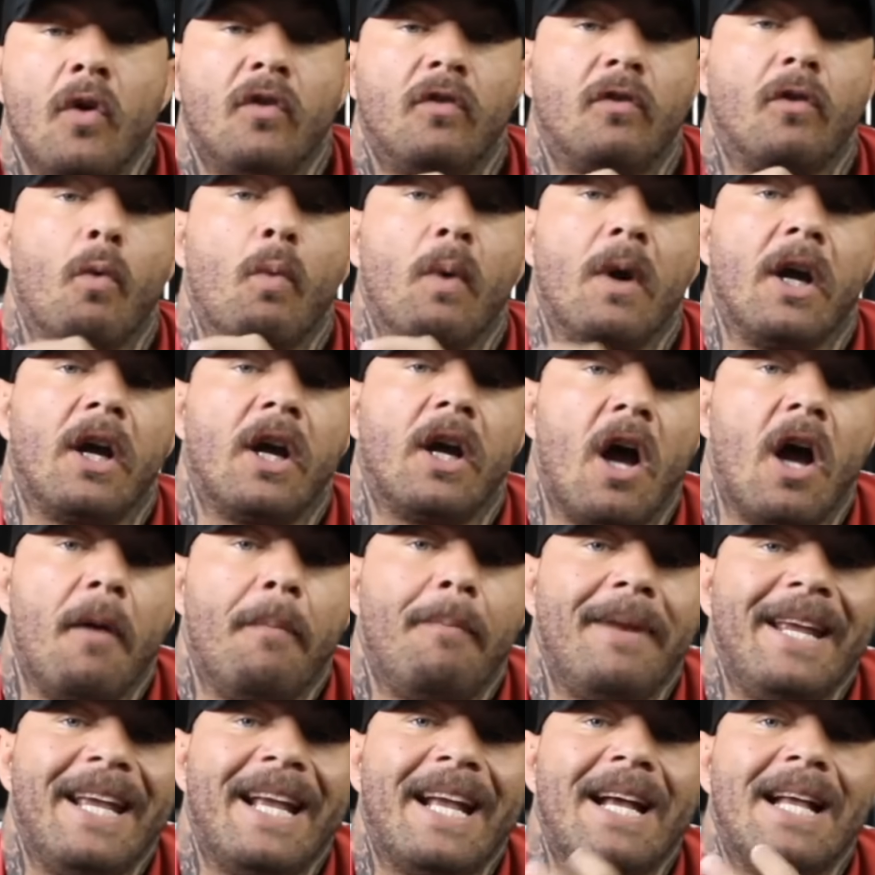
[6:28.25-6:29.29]
So, when a
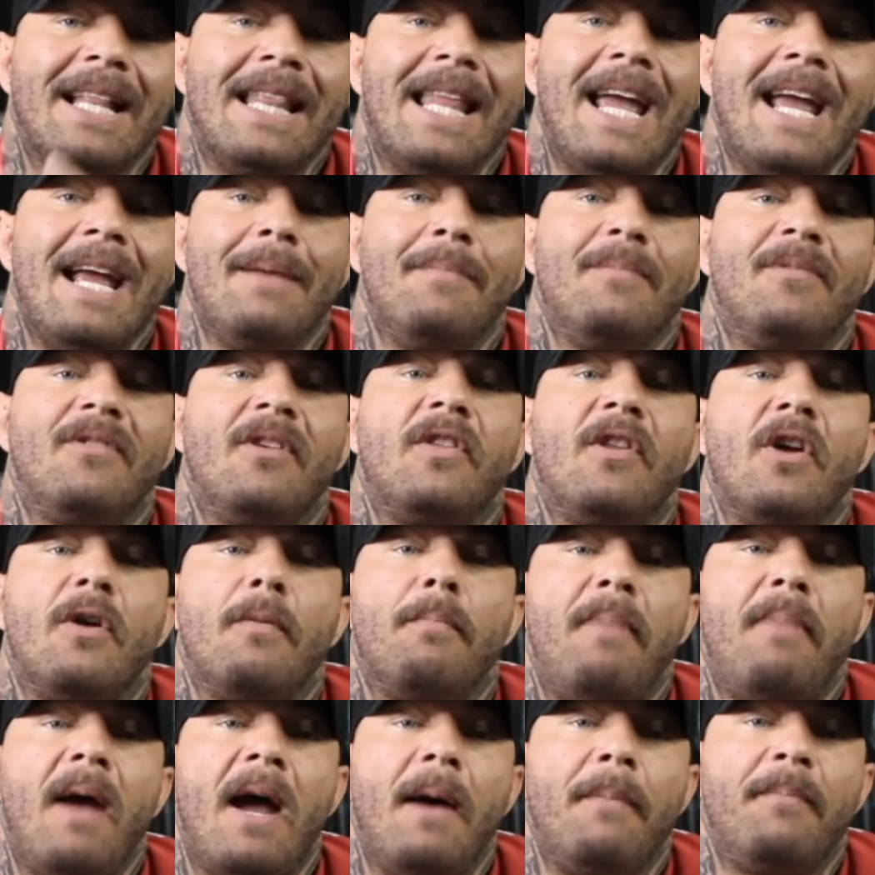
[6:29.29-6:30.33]
company claims that their
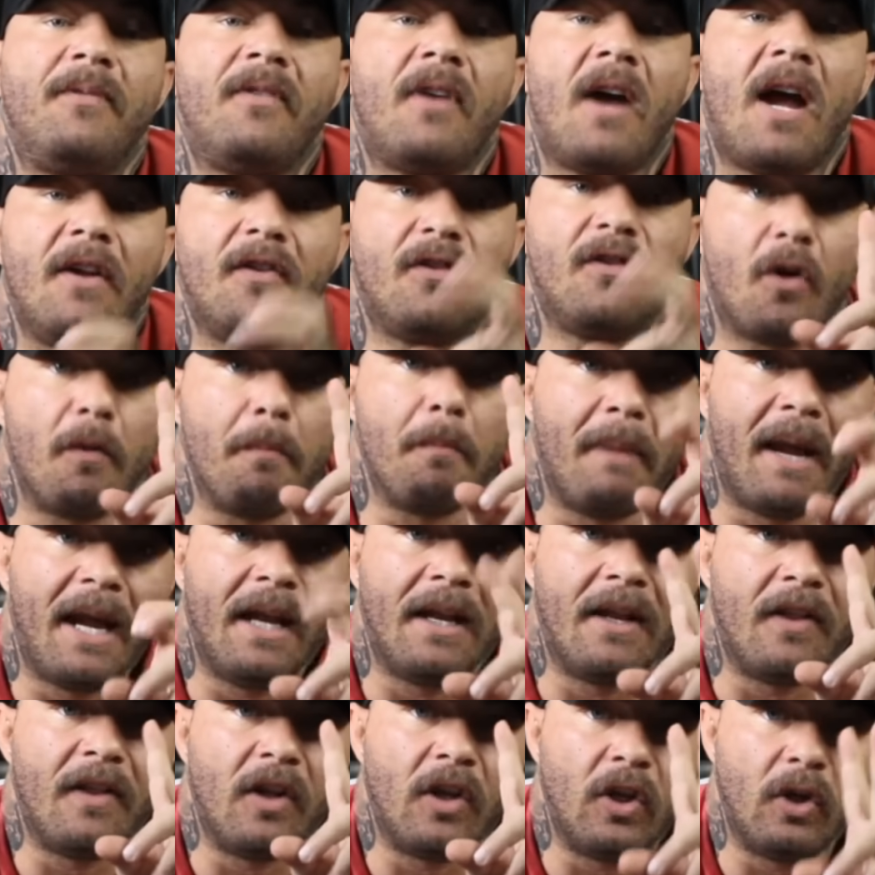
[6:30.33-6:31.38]
peptides are
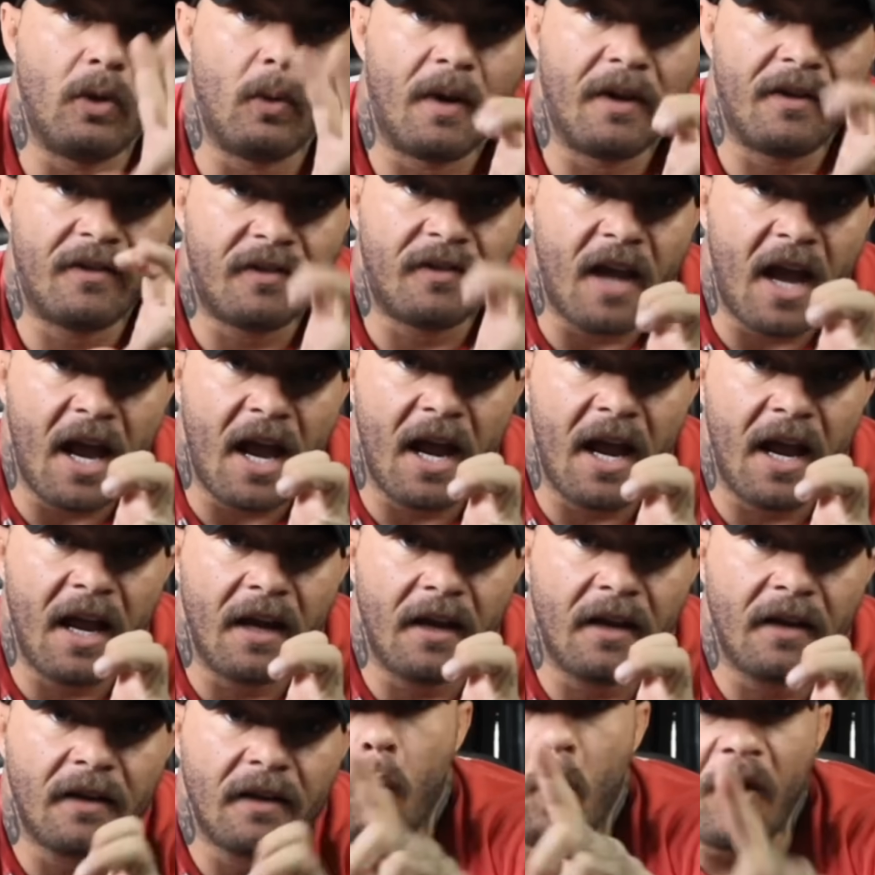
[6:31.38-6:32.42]
made in the
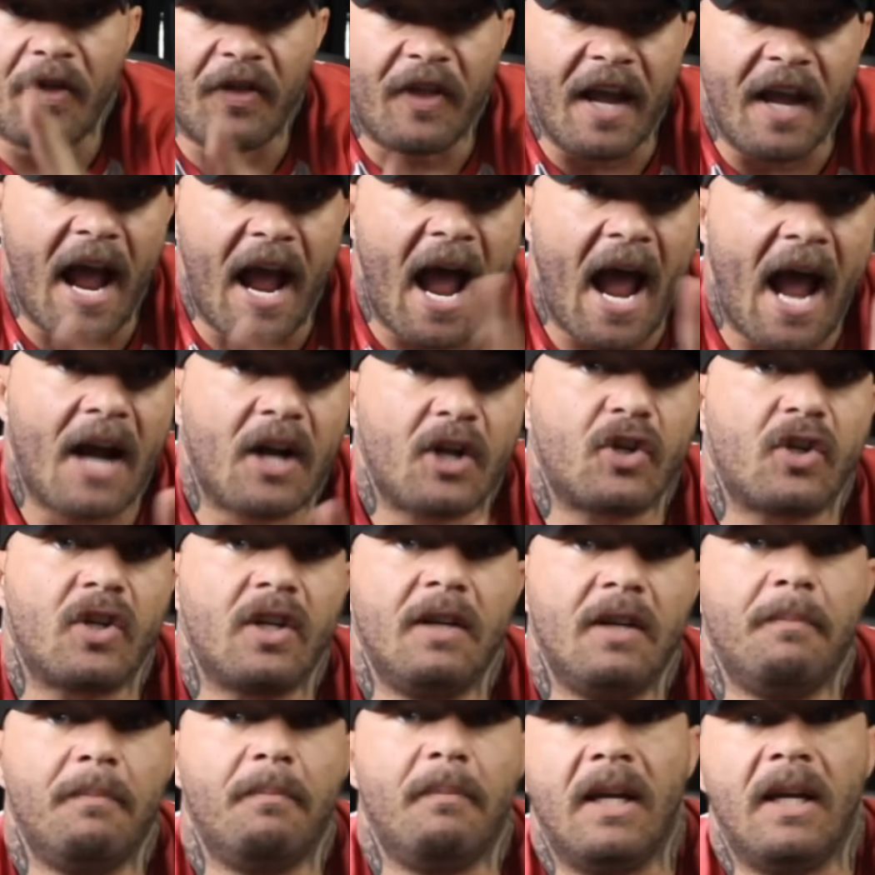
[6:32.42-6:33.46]
USA, what they
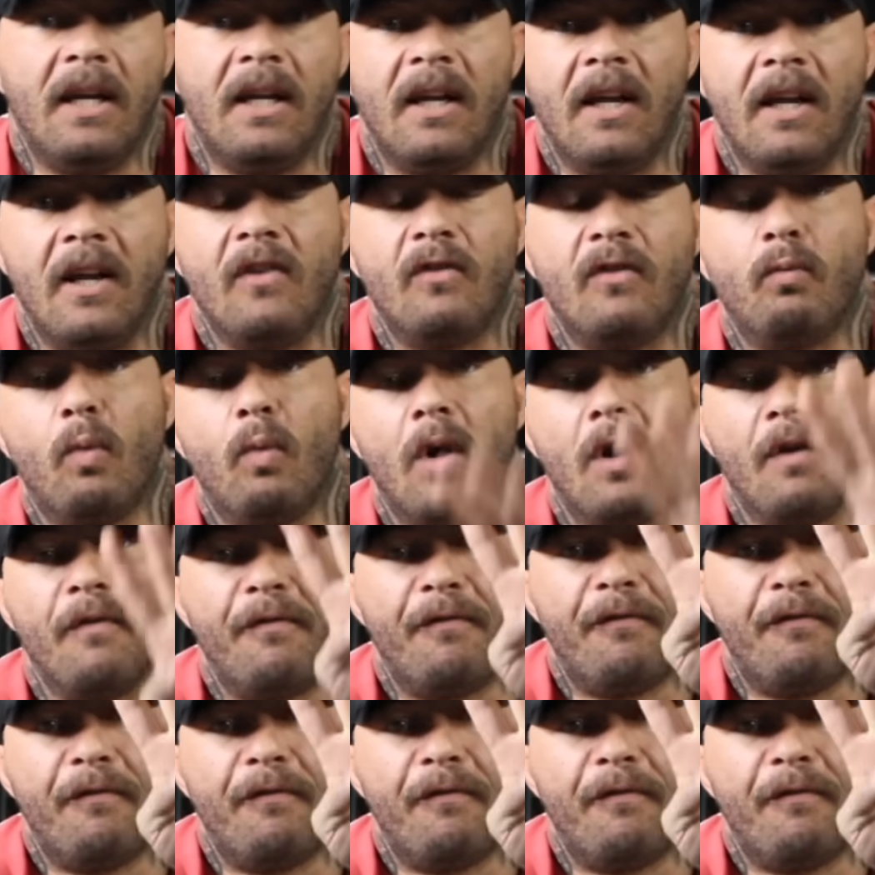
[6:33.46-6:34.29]
actually mean is one of